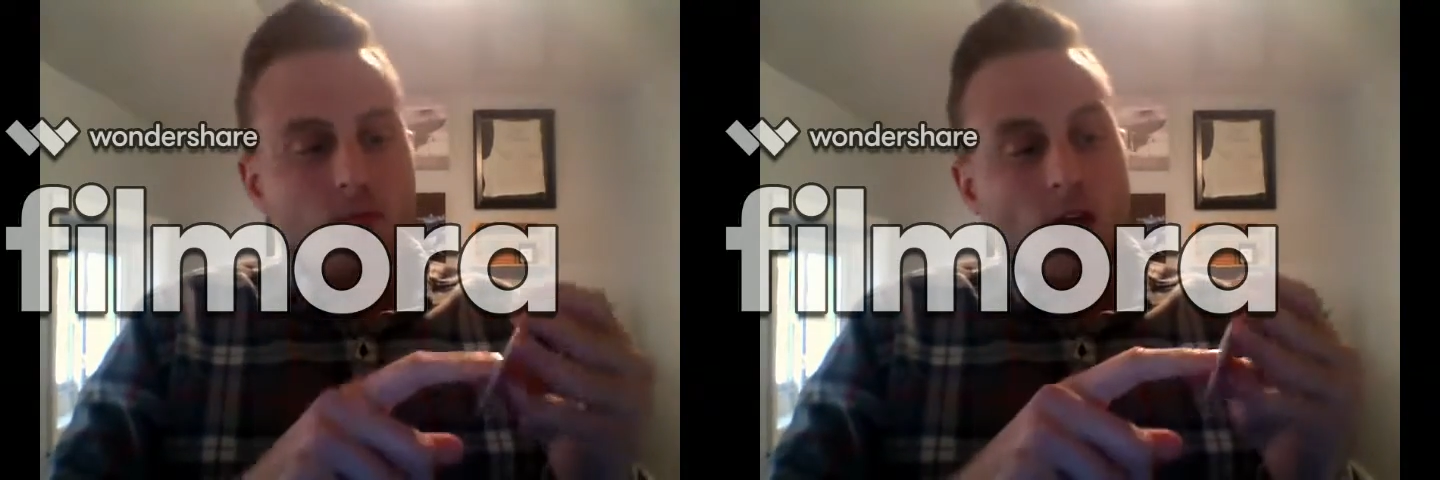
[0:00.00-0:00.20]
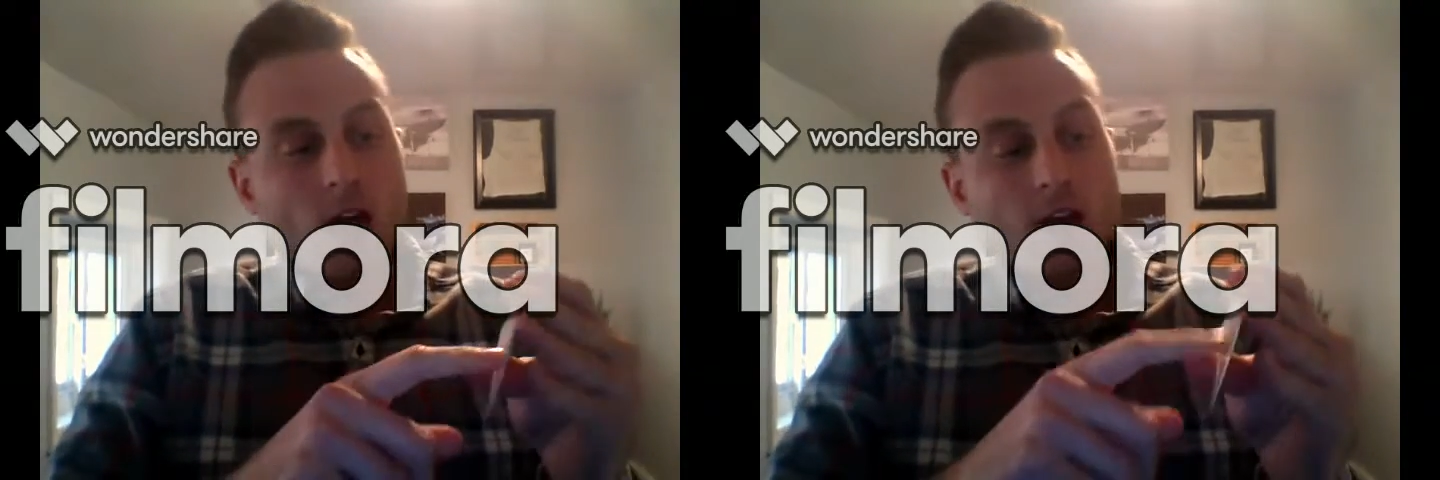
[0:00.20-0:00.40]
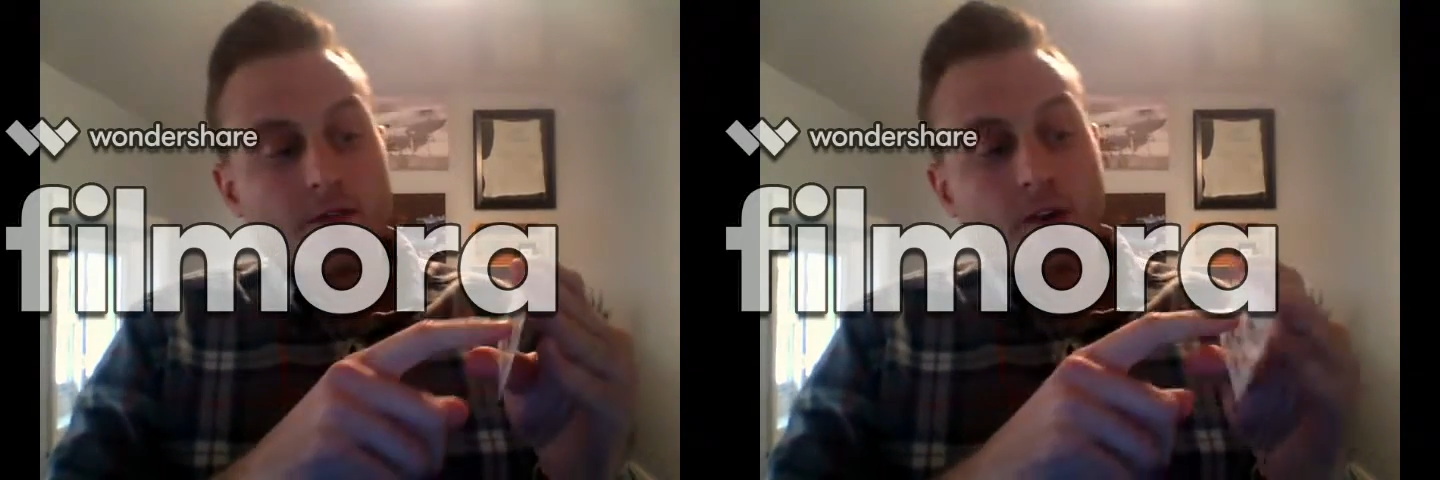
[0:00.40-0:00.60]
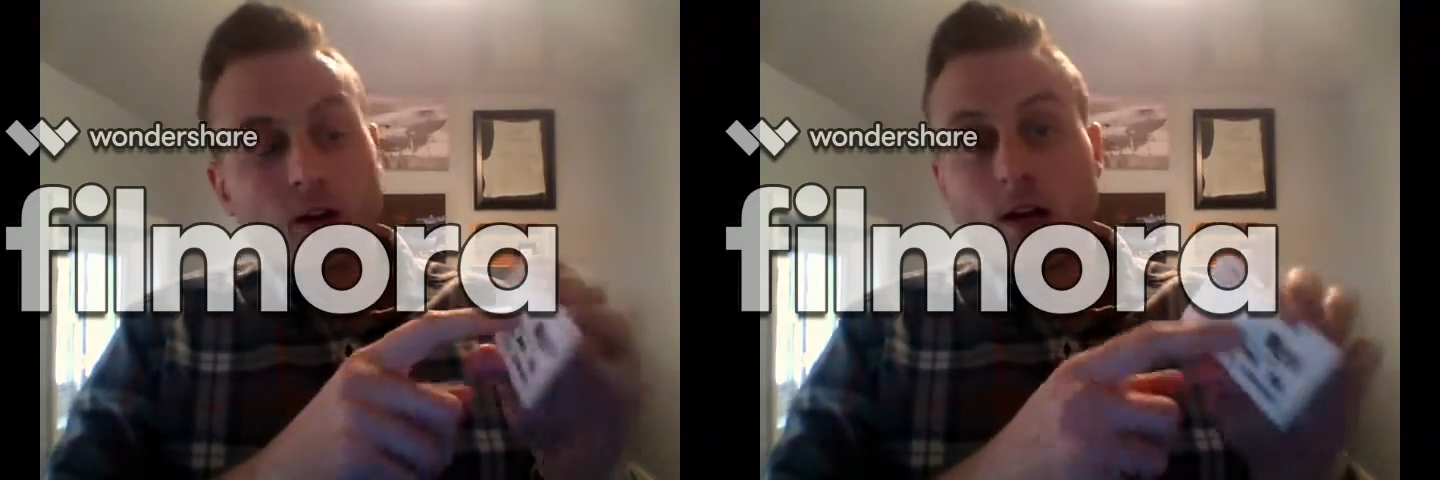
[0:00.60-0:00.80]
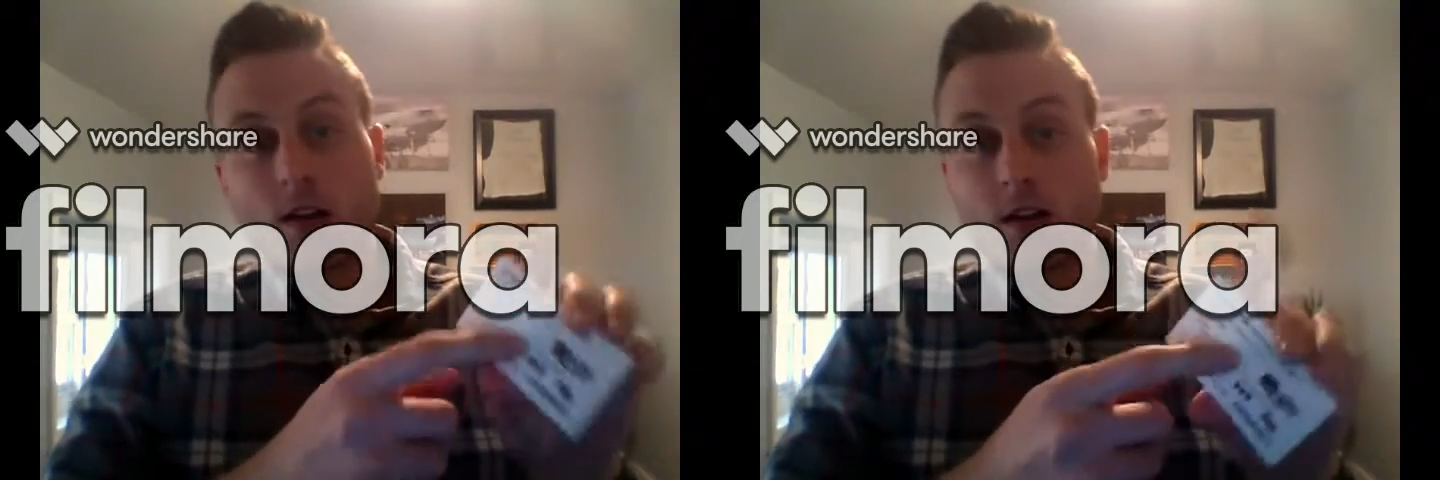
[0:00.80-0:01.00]
And then
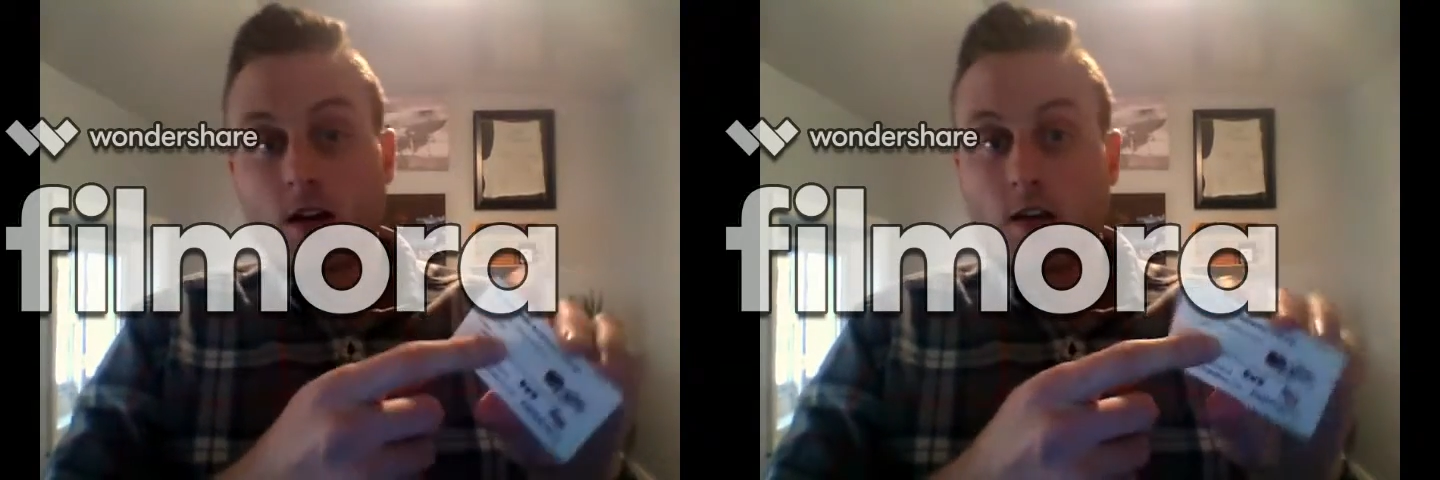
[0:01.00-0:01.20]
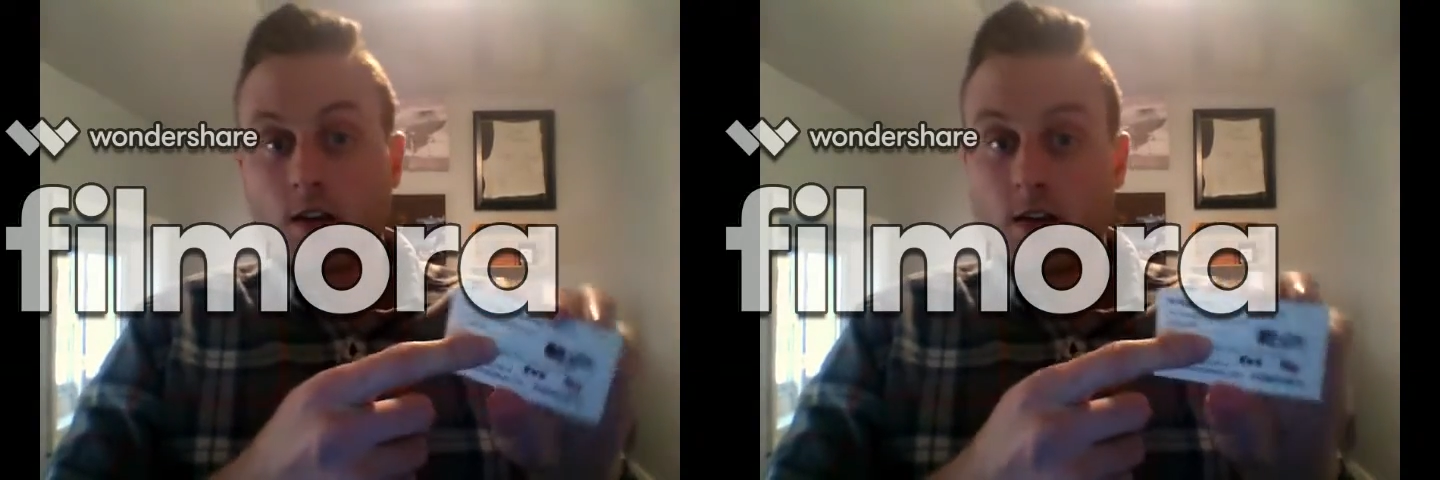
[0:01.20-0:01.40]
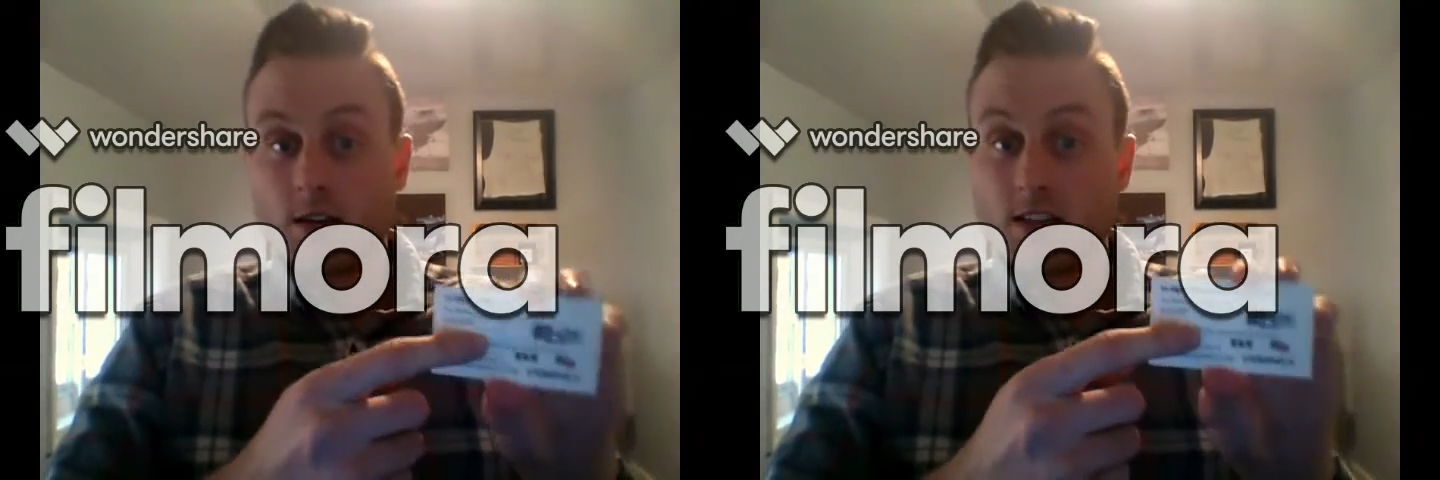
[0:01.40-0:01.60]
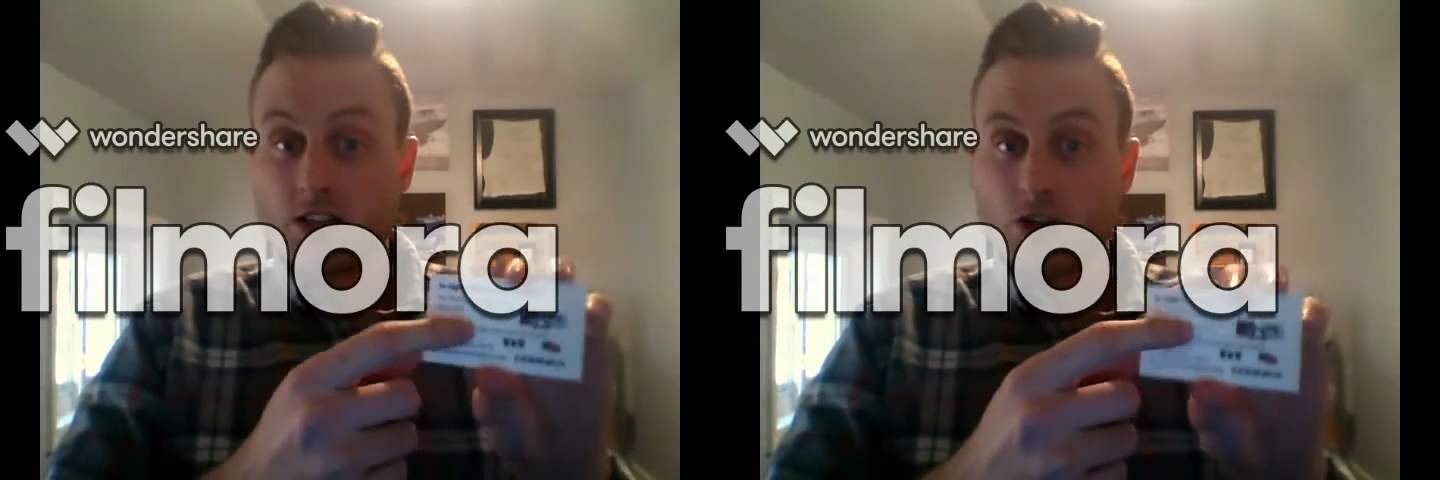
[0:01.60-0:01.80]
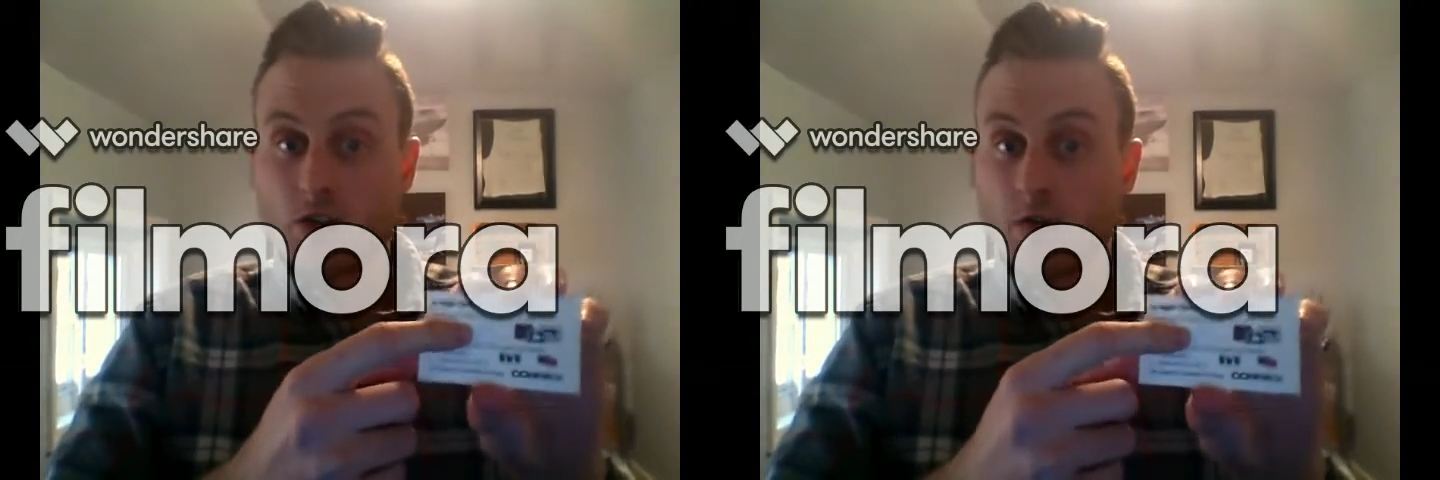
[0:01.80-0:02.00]
for an
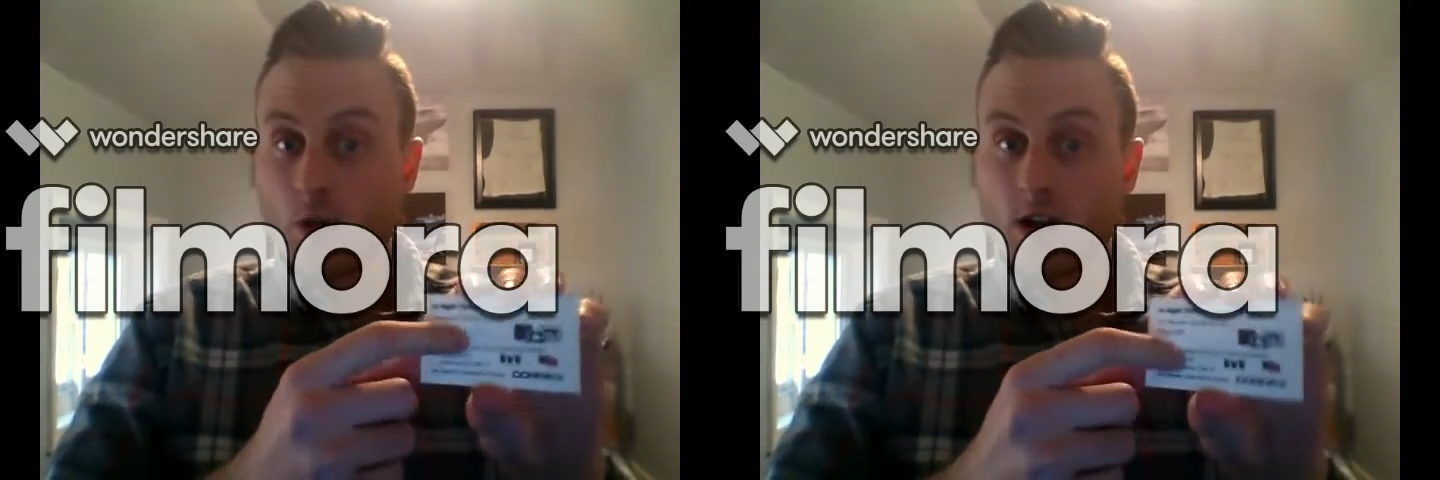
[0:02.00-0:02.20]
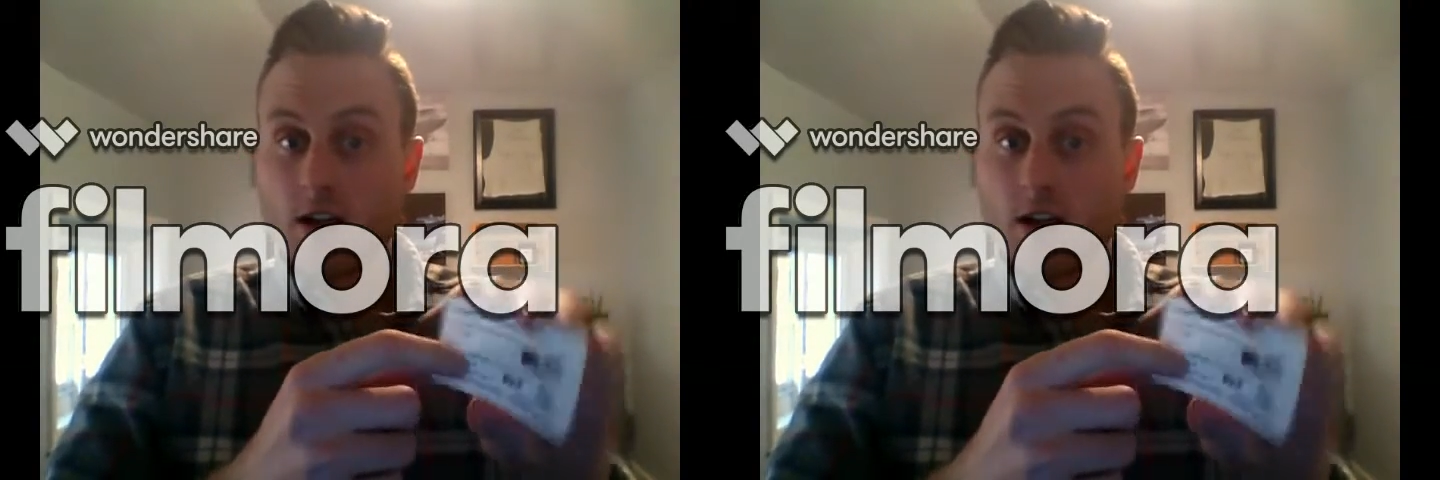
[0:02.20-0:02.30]
additional $4.95,